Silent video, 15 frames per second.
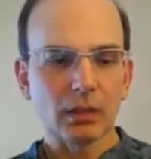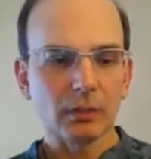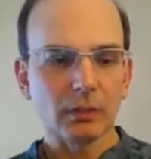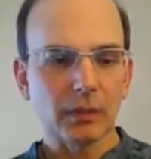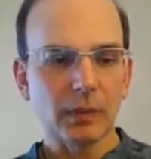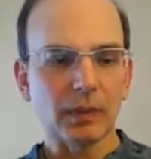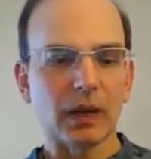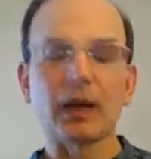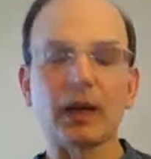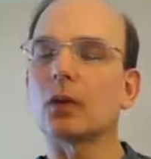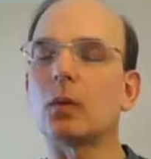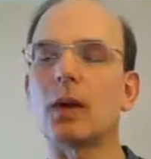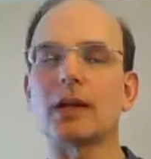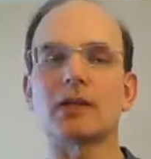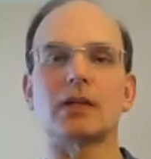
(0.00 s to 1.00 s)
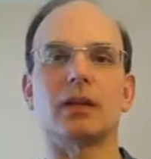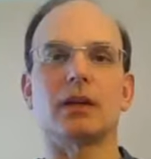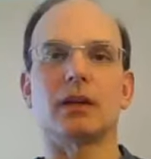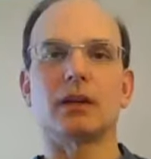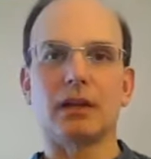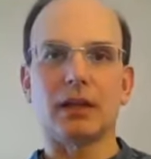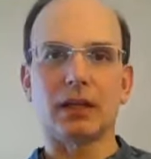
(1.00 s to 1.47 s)
people aren't
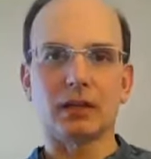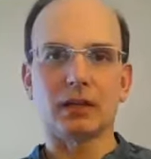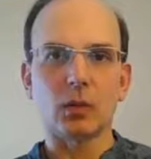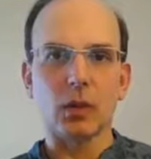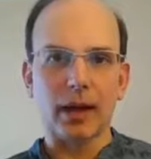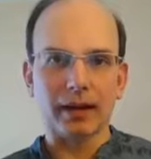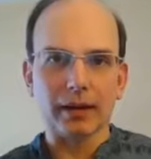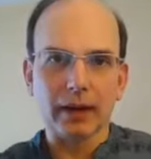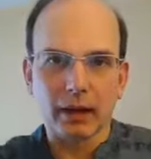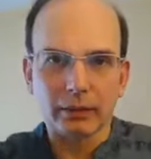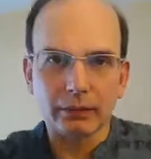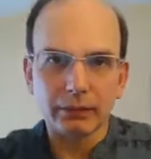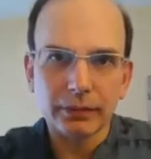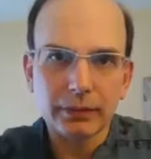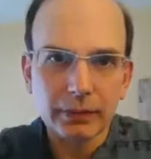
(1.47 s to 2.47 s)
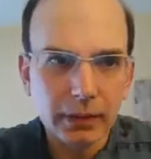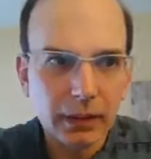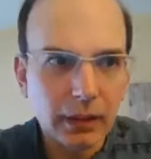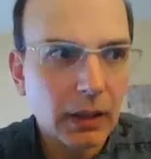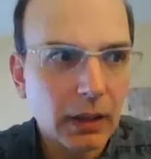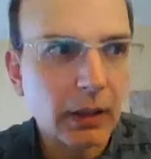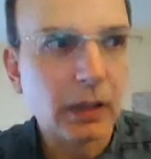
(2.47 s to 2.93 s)
questioning things quite enough
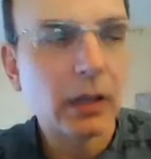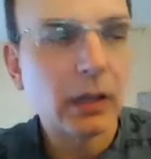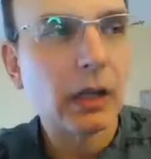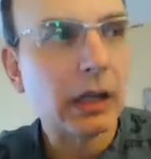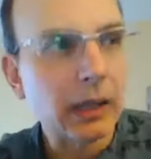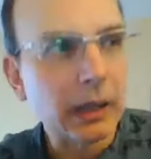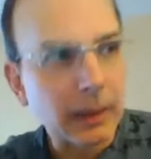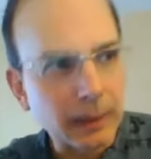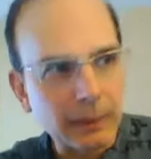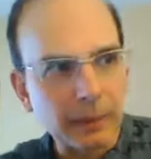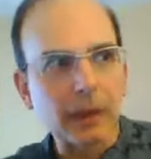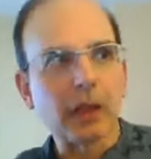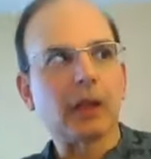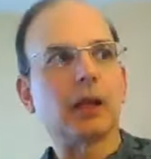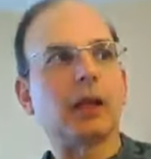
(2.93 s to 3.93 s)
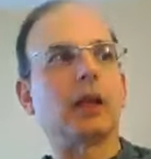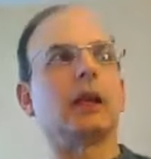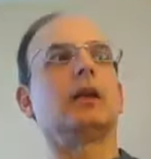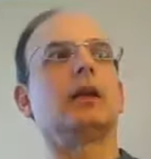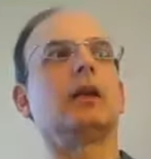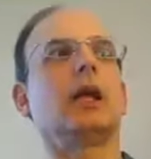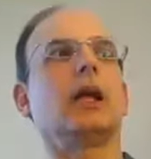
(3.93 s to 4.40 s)
um,
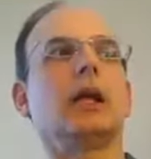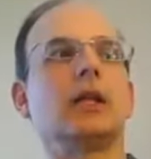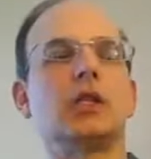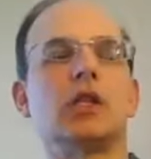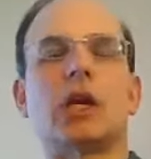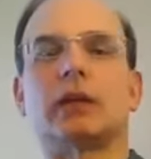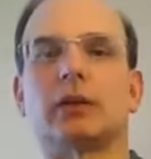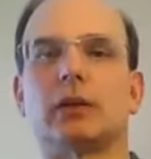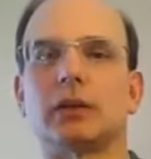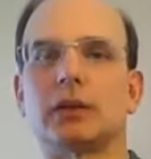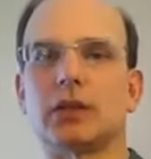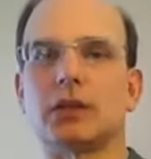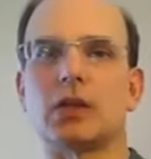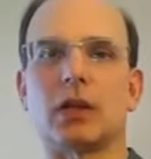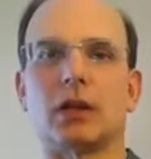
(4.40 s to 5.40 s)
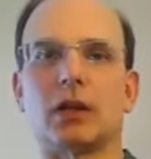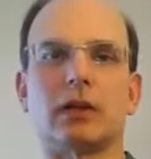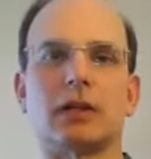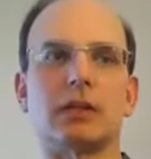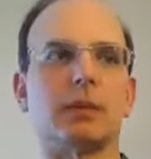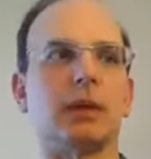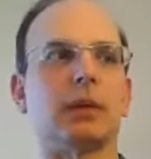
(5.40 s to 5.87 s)
in general, just generally
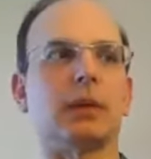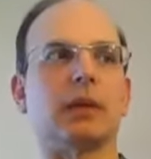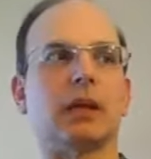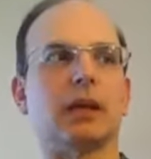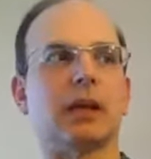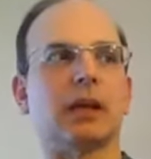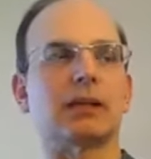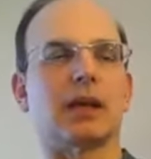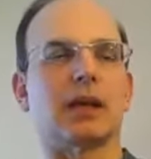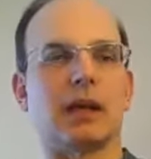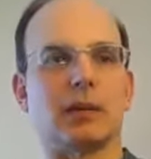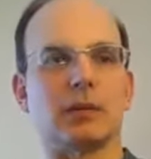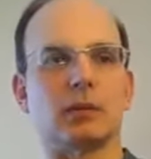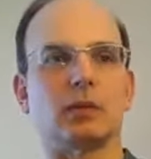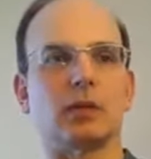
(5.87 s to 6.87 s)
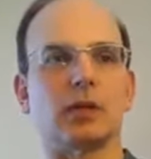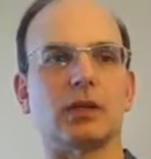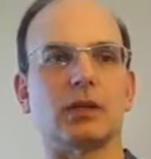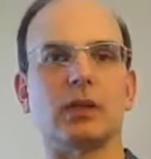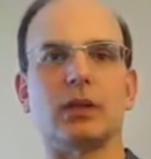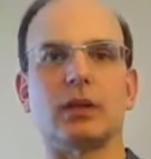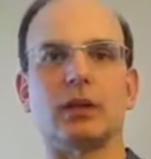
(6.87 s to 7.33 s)
speaking. A lot of times we
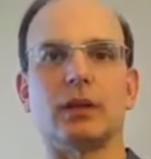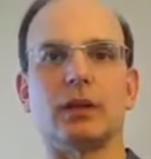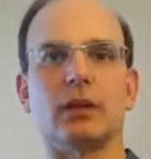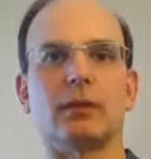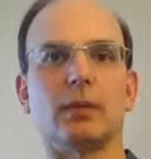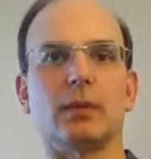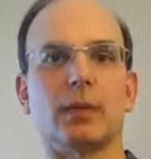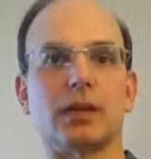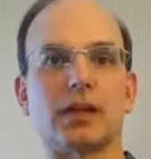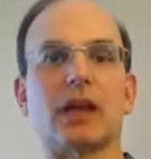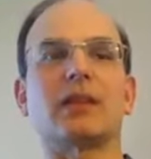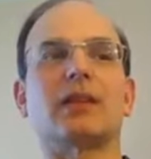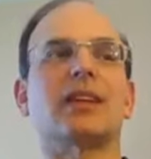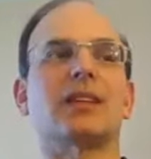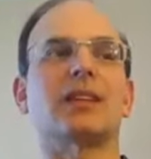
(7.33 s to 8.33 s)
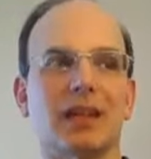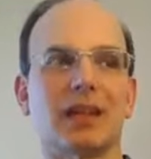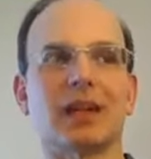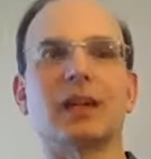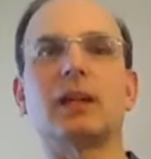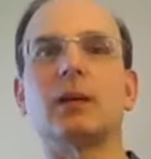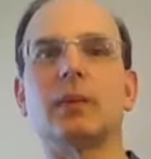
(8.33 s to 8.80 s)
just hear the information. I think it's
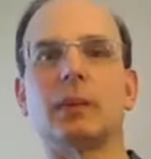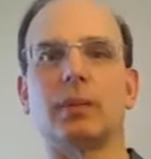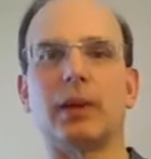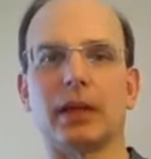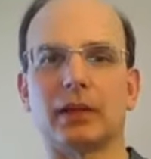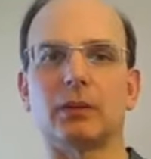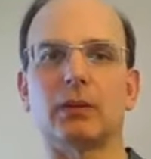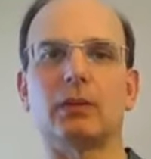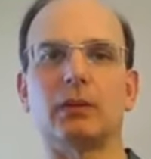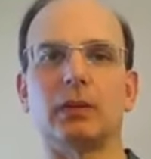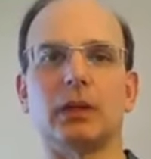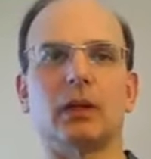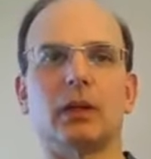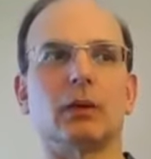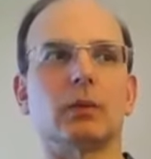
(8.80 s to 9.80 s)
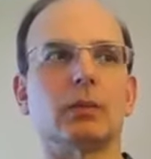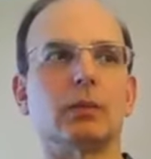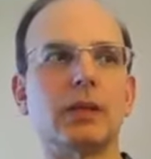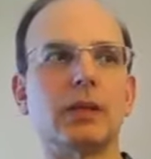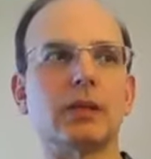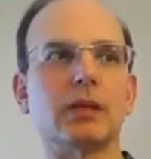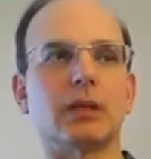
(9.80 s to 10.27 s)
getting a little bit better, you know,
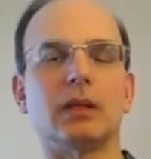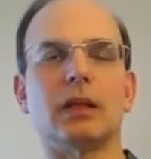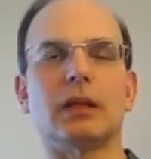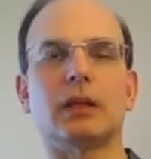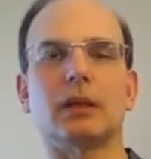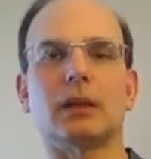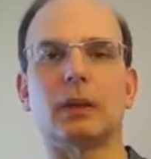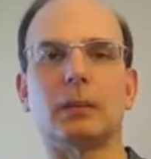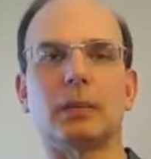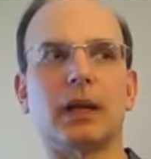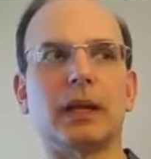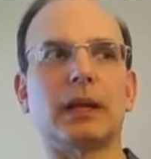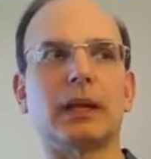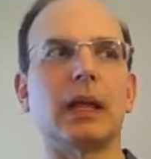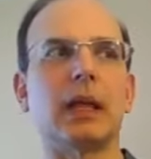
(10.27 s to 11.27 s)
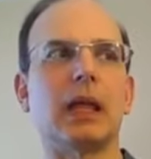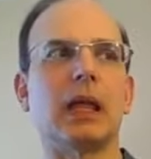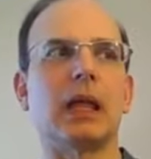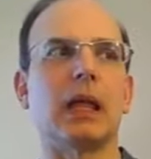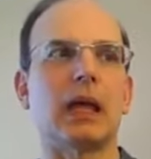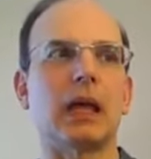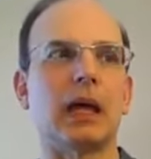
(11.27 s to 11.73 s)
recently, uh, but
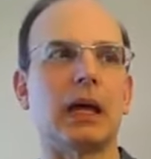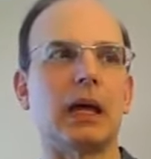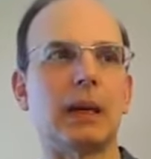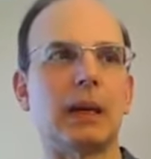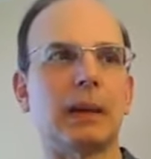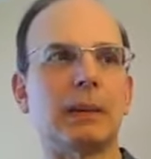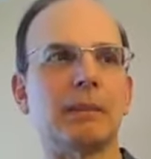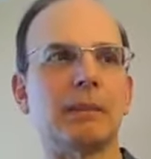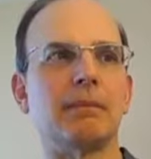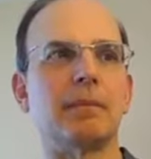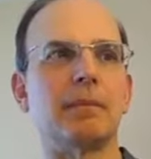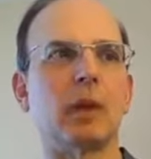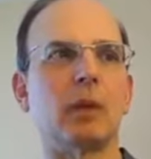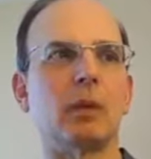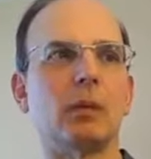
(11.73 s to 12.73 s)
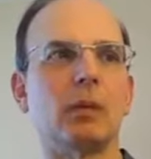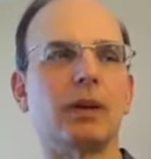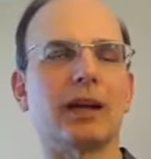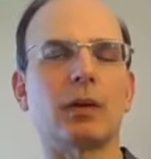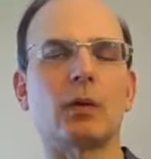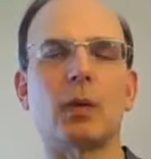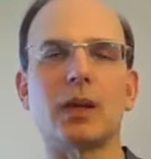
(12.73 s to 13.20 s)
um, we're
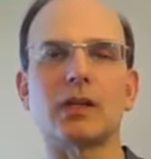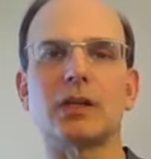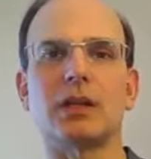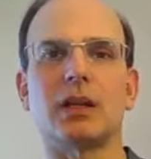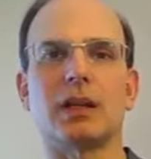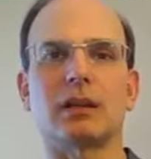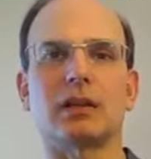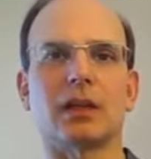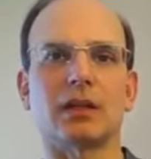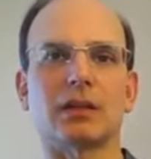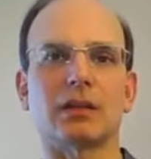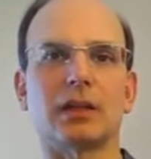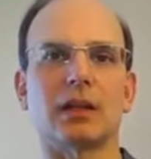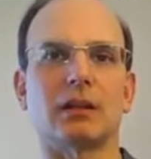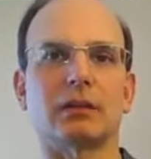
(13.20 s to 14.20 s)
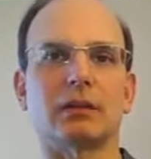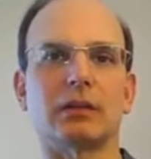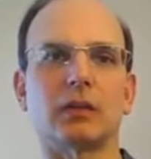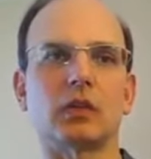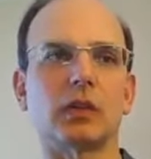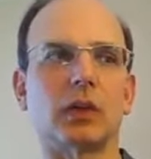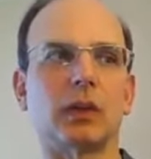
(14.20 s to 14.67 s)
not questioning things enough.
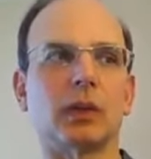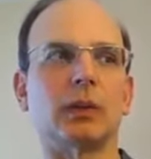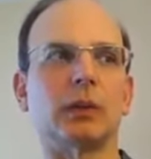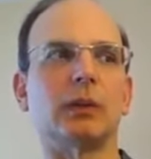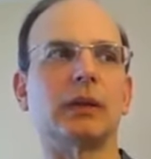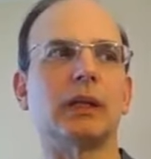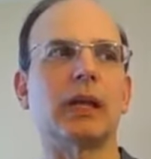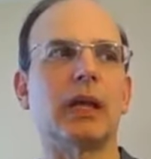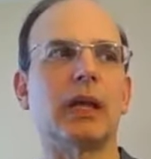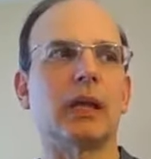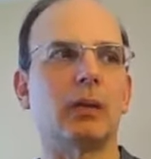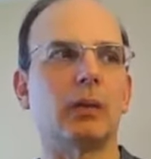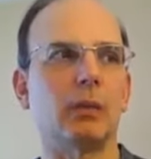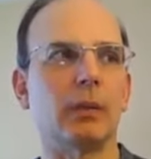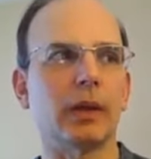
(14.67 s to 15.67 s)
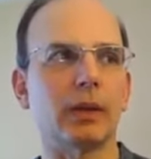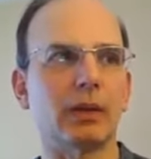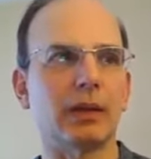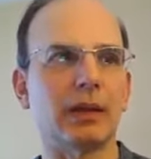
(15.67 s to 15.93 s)
So we,